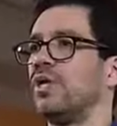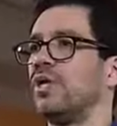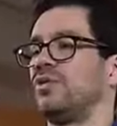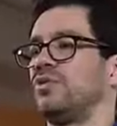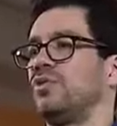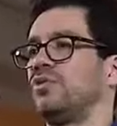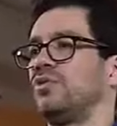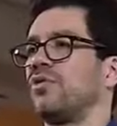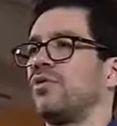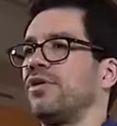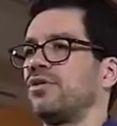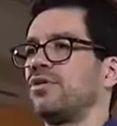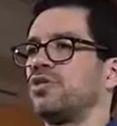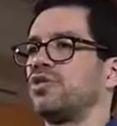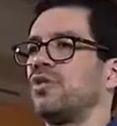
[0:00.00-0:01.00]
weaknesses are
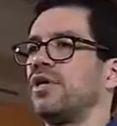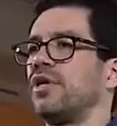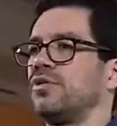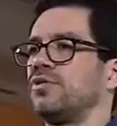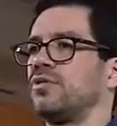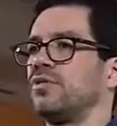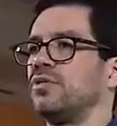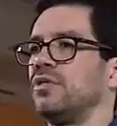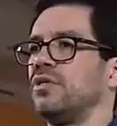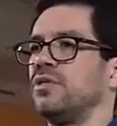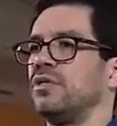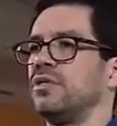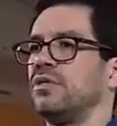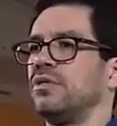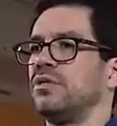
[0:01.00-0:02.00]
their strengths.
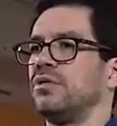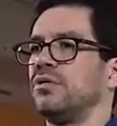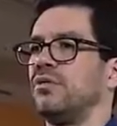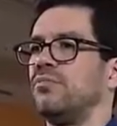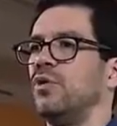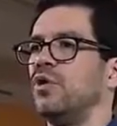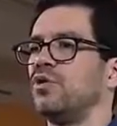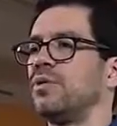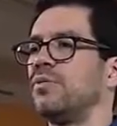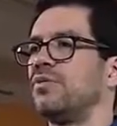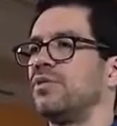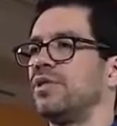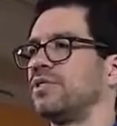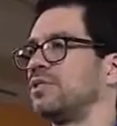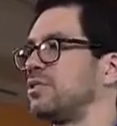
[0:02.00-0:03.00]
Most
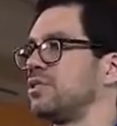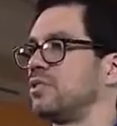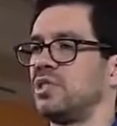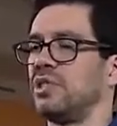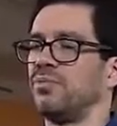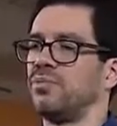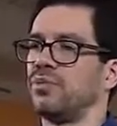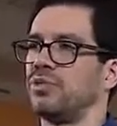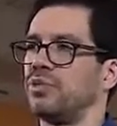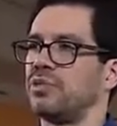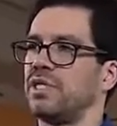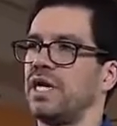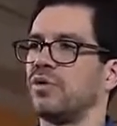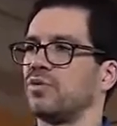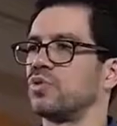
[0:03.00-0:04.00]
people think it's as simple as
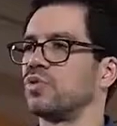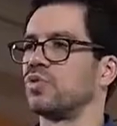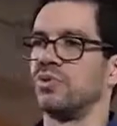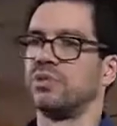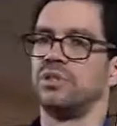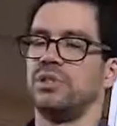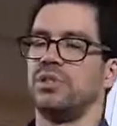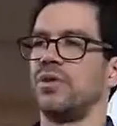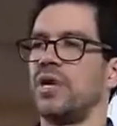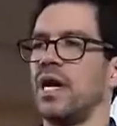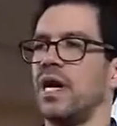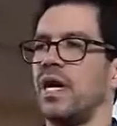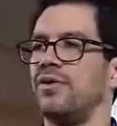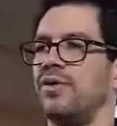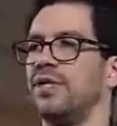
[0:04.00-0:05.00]
just outsourcing or
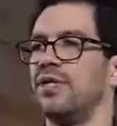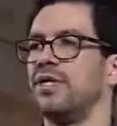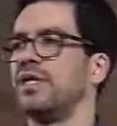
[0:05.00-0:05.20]
hiring